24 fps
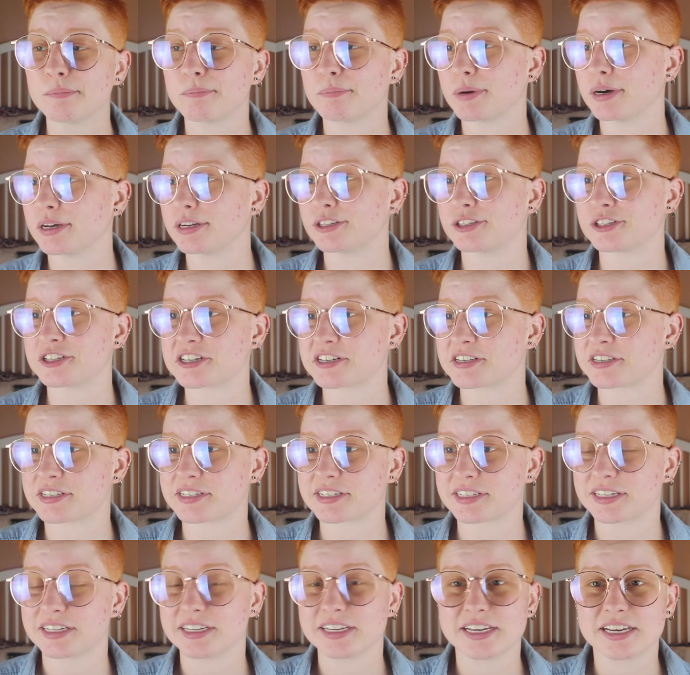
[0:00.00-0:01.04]
but
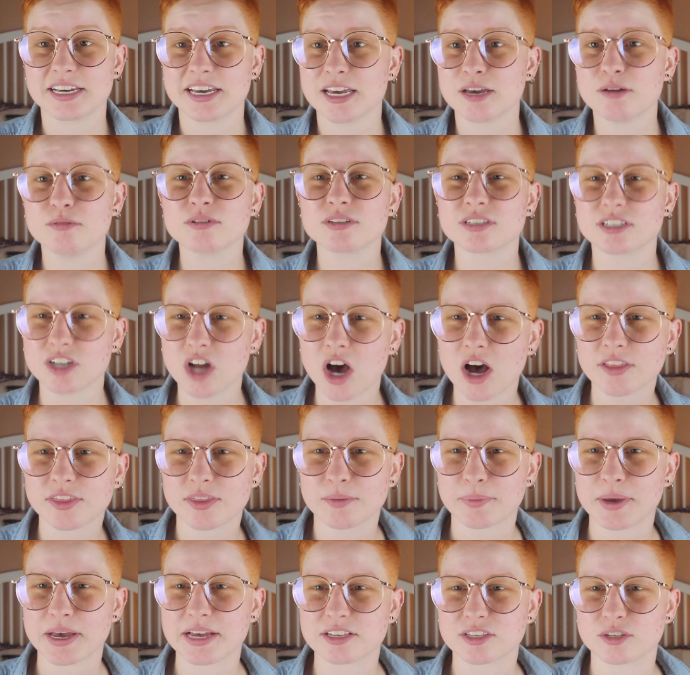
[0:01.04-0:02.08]
just it was not
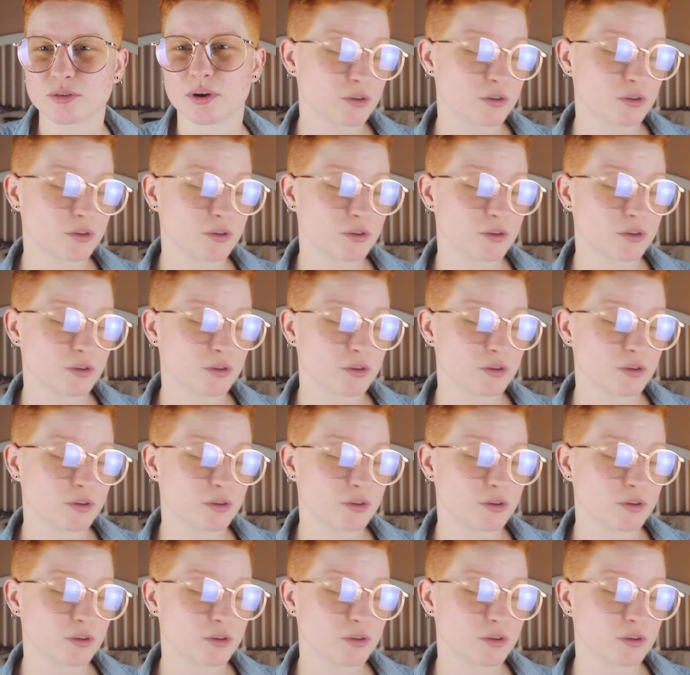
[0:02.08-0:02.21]
the best.